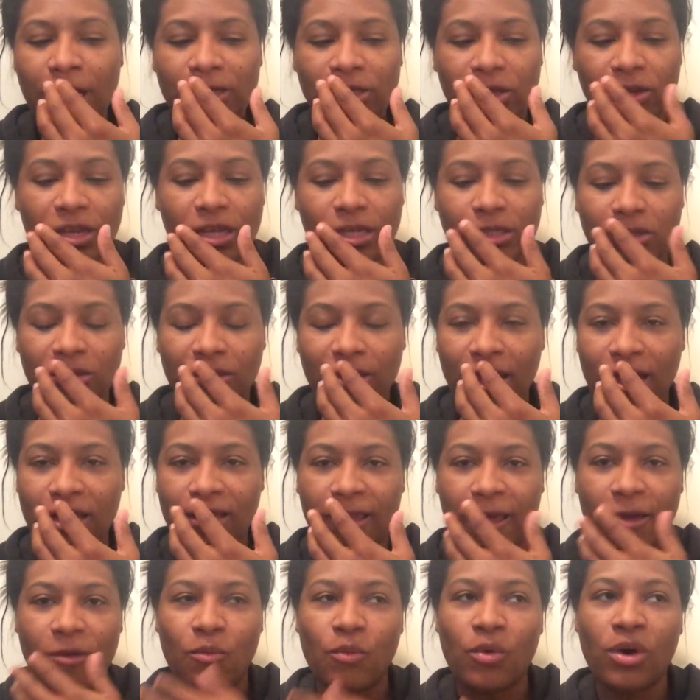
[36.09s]
So yesterday
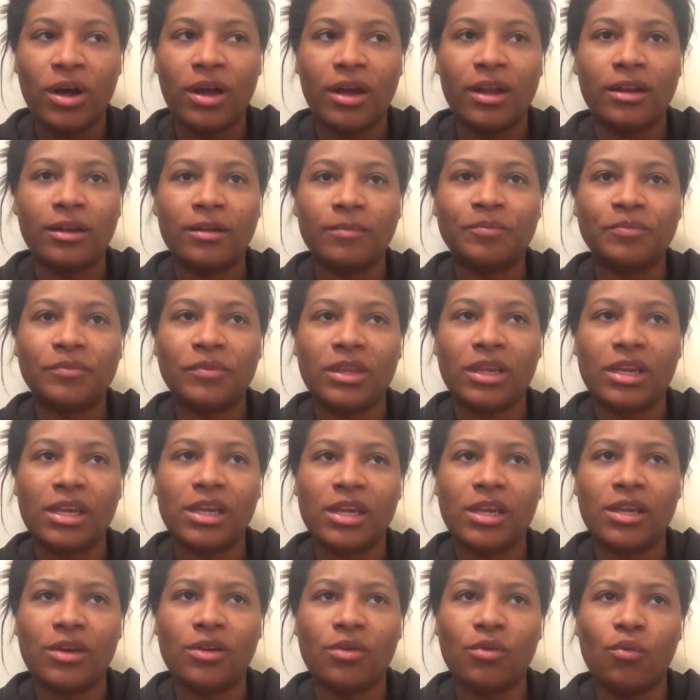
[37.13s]
they won
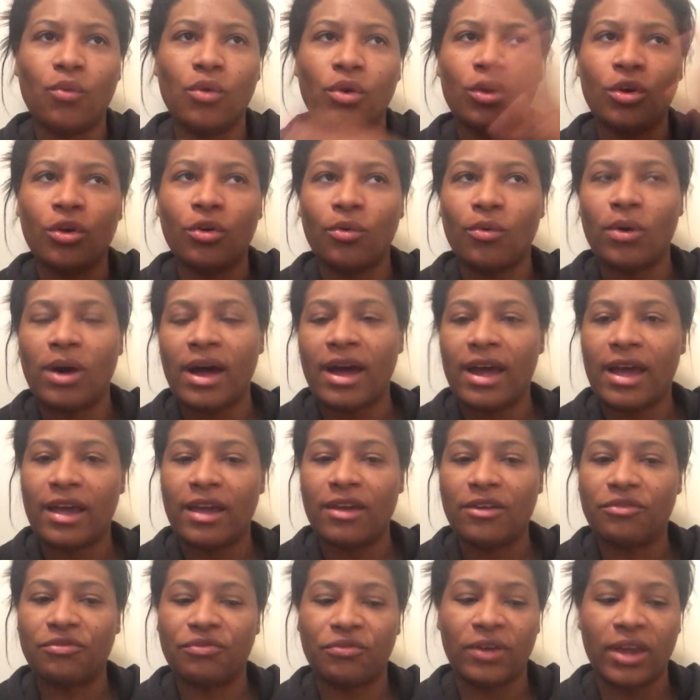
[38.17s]
the
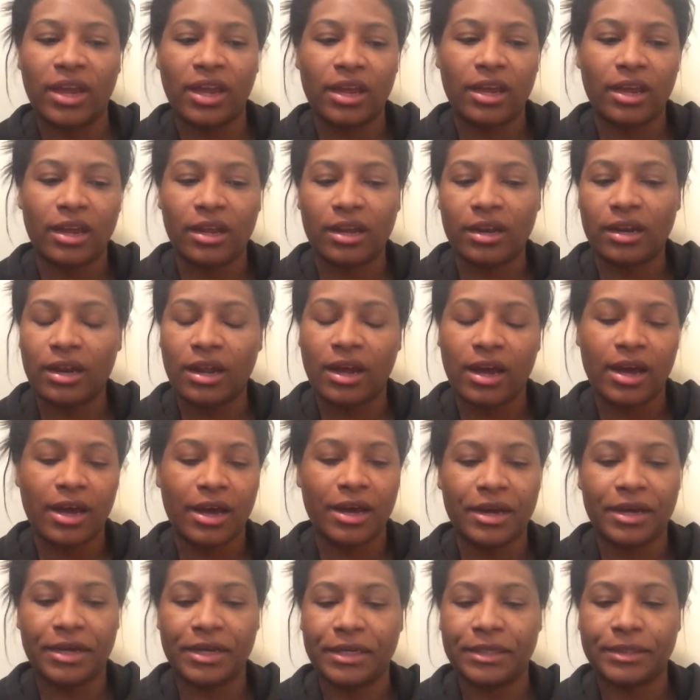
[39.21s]
worldwide fan
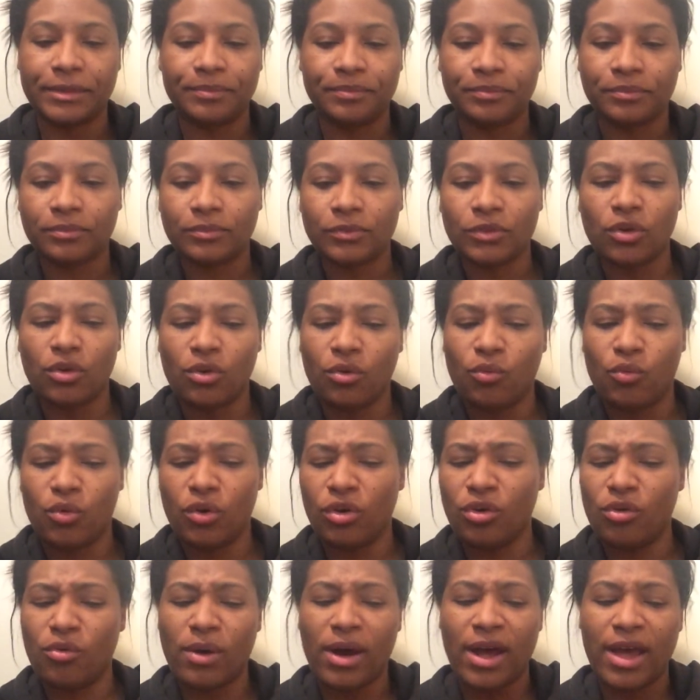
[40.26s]
um, or
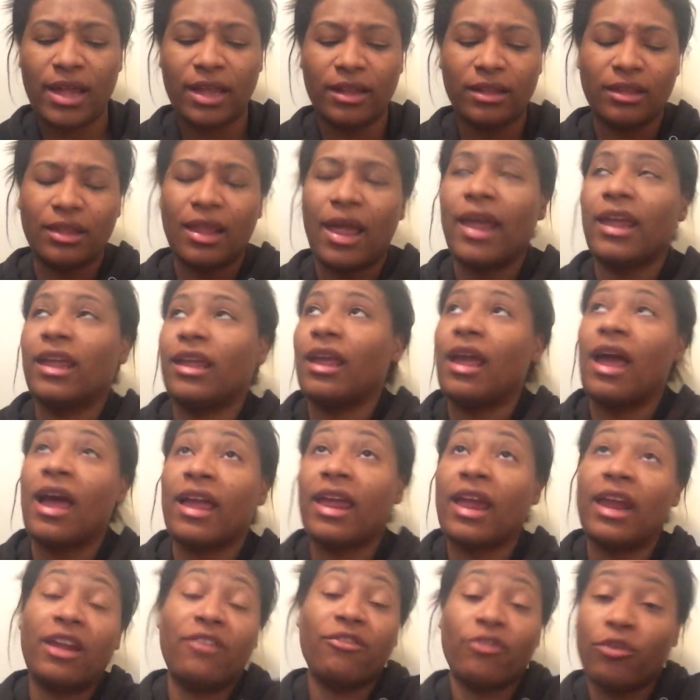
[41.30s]
worldwide liking. I
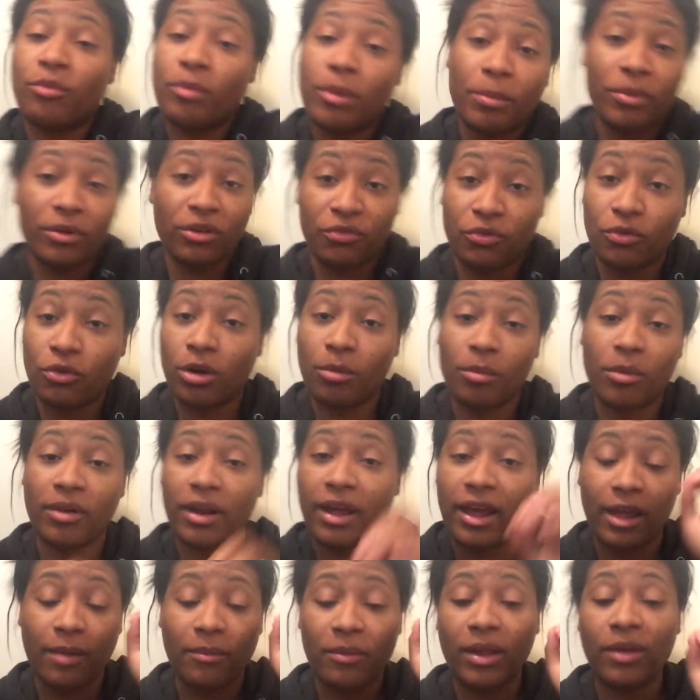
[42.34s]
can't even remember the formal
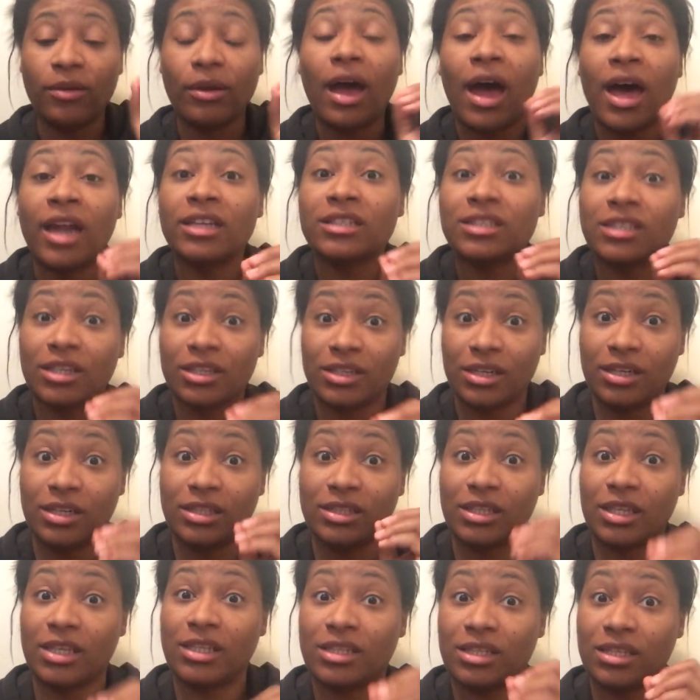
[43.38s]
name. It, honest to
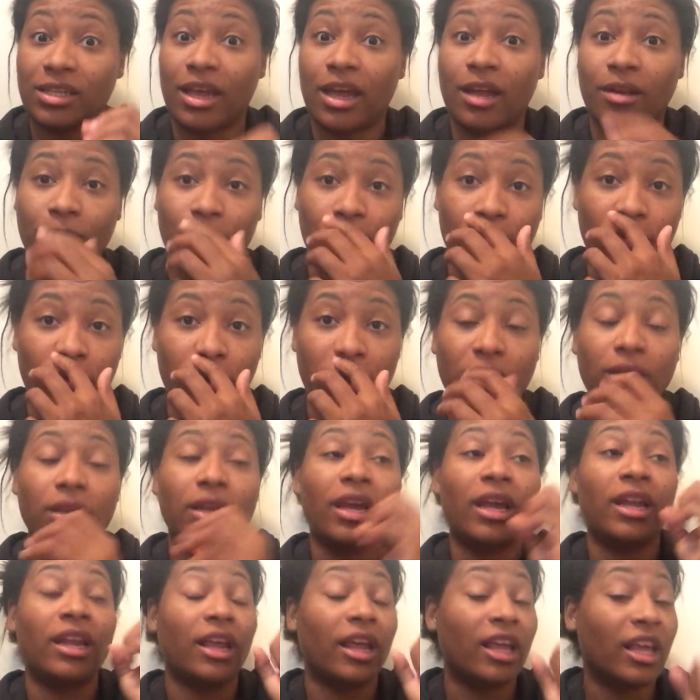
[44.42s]
goodness, isn't that important.
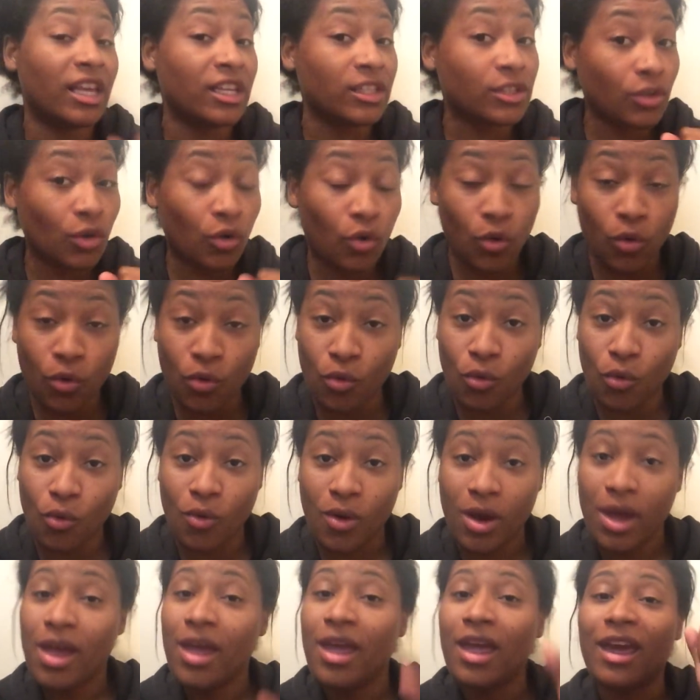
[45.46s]
It is
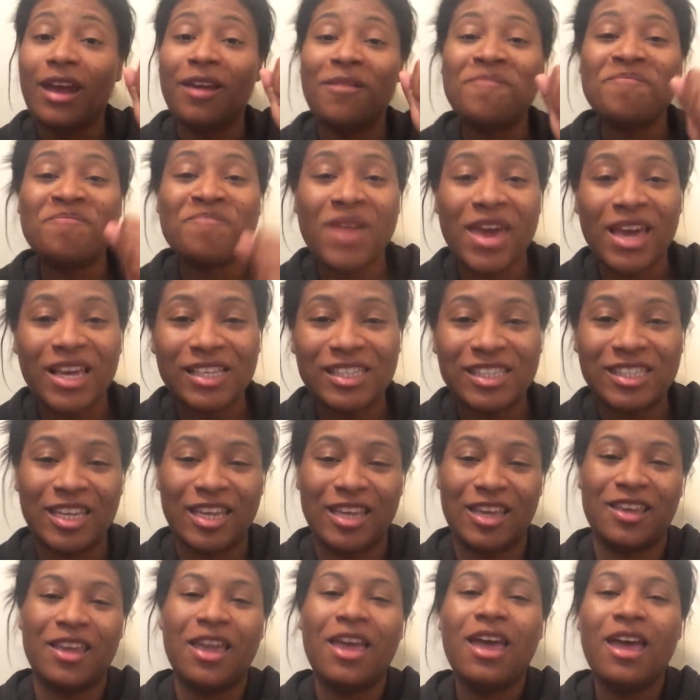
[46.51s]
cool and
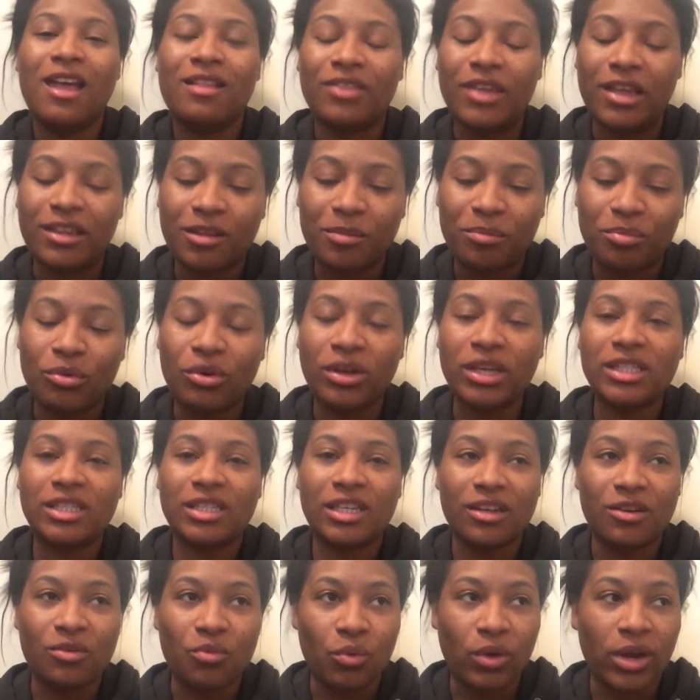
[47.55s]
amazing that the boys
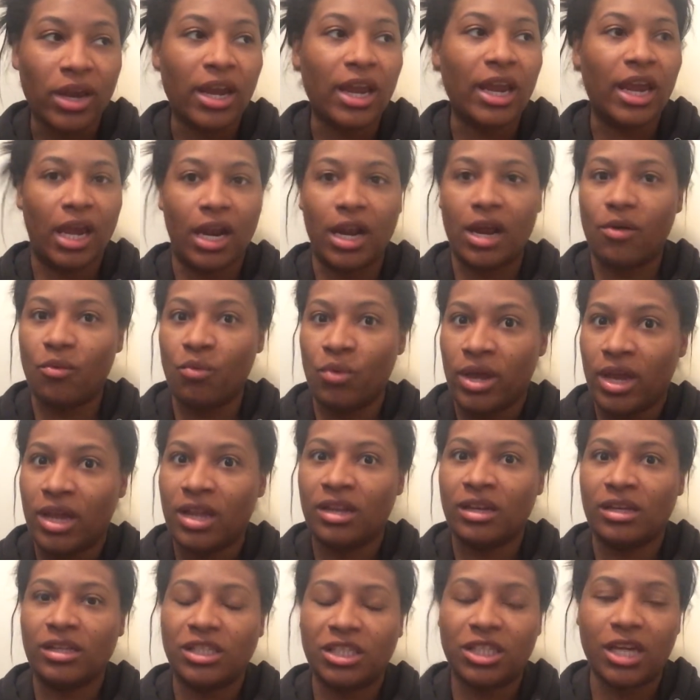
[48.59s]
did win, and I went
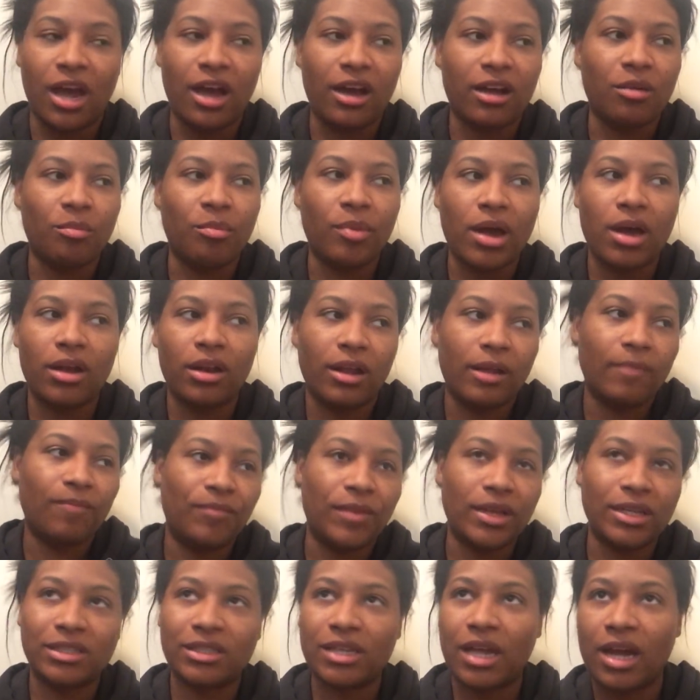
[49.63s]
in a shock about it.
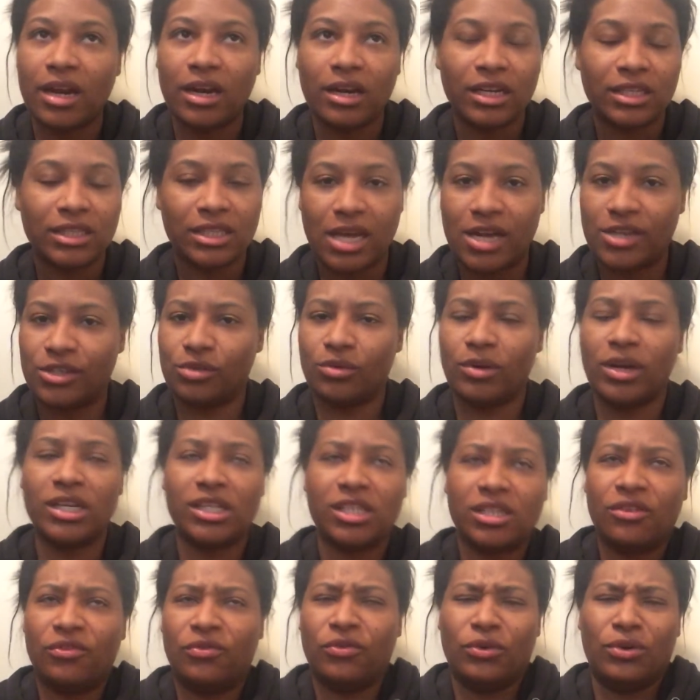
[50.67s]
That's not an
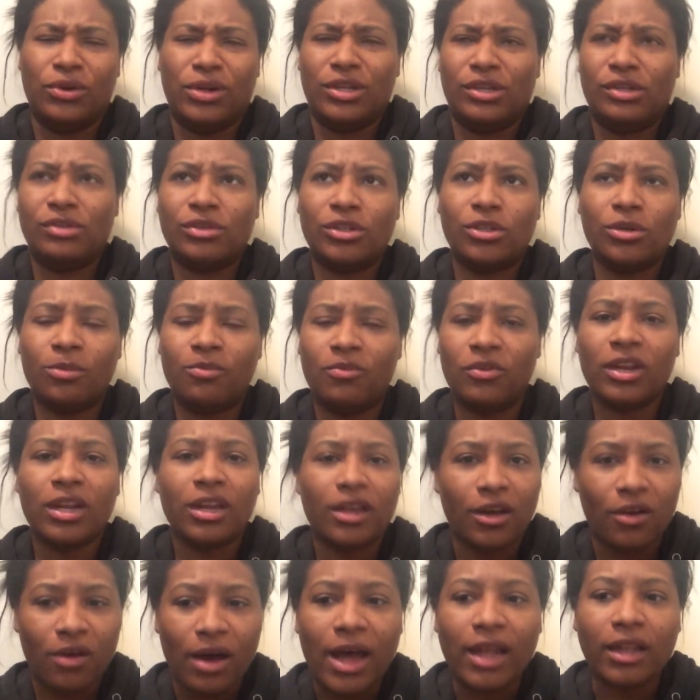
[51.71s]
exaggeration for a YouTube
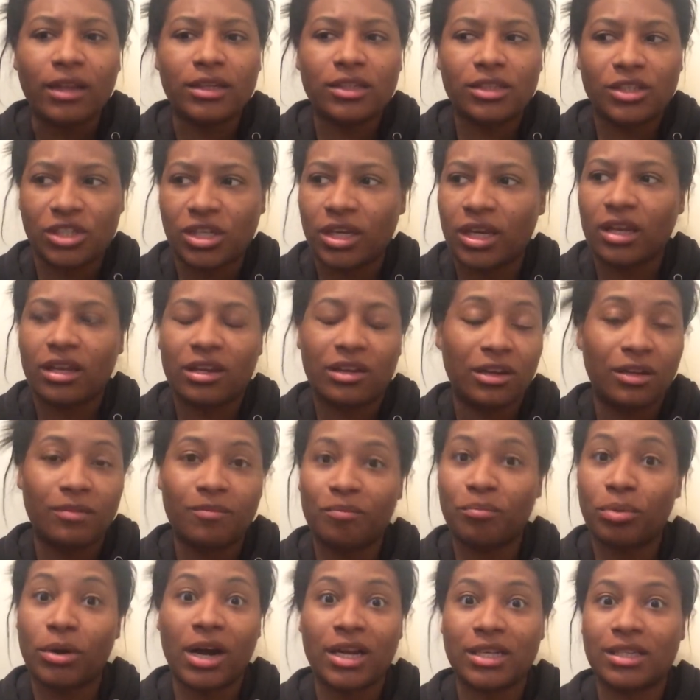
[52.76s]
video. I legit
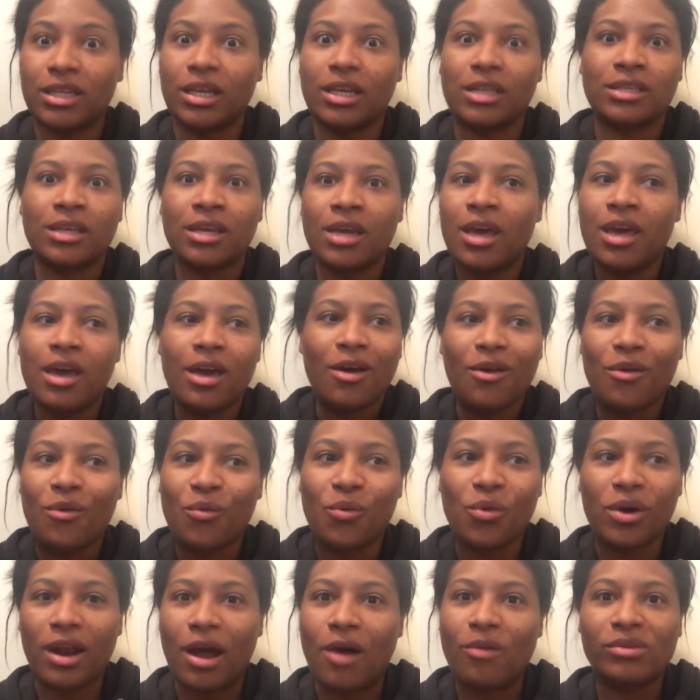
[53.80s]
couldn't process
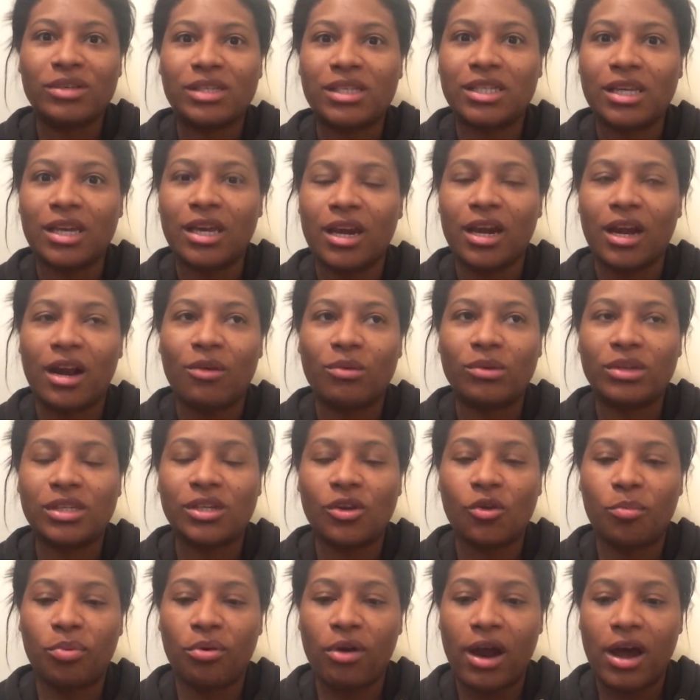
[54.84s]
what I was seeing. I was
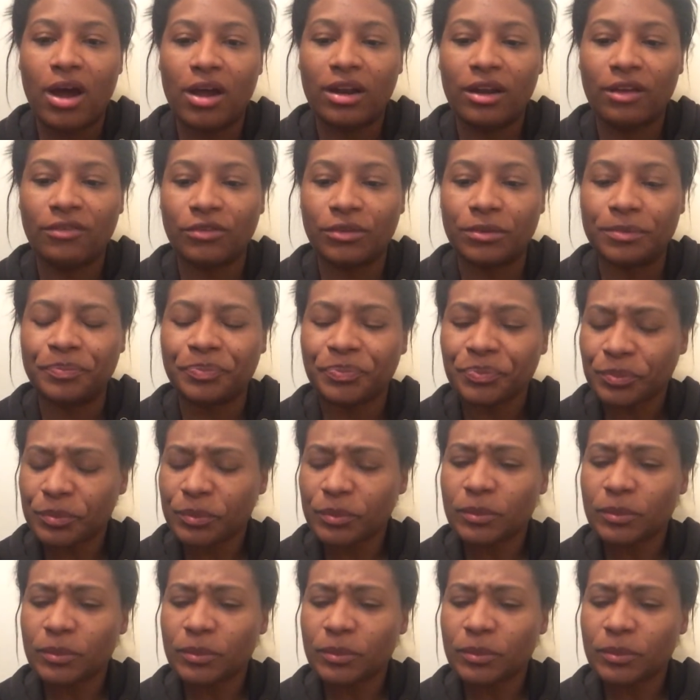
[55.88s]
so proud of them.